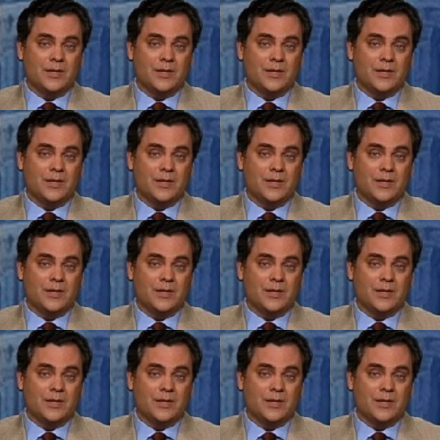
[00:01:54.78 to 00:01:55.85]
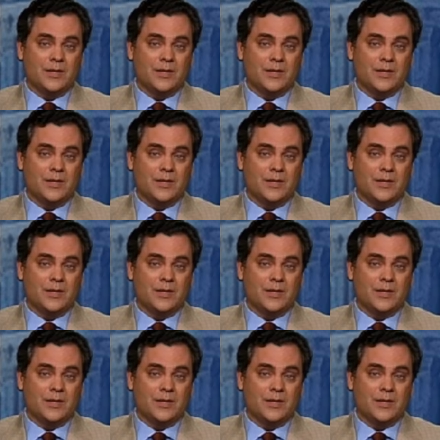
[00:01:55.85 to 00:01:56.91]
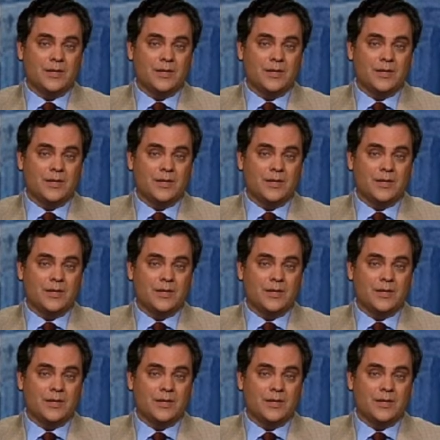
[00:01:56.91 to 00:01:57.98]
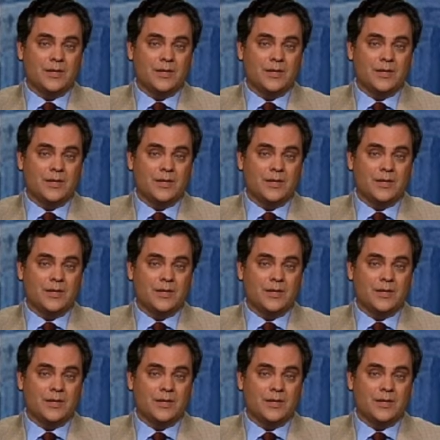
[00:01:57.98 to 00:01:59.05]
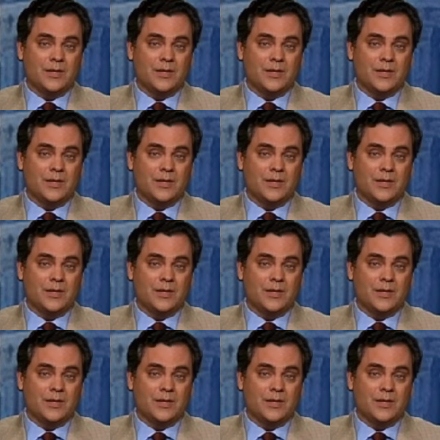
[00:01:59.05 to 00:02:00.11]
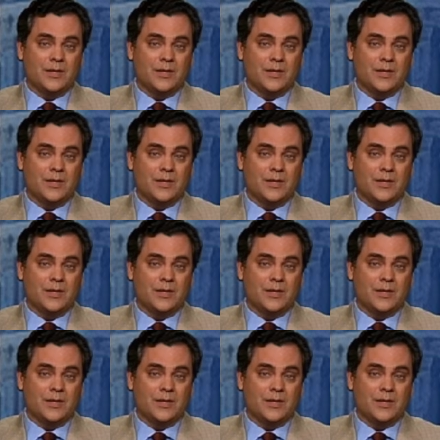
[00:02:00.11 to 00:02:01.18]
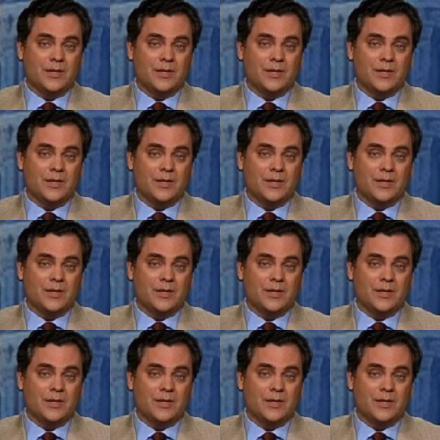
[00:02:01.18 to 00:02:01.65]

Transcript: (no lip movement)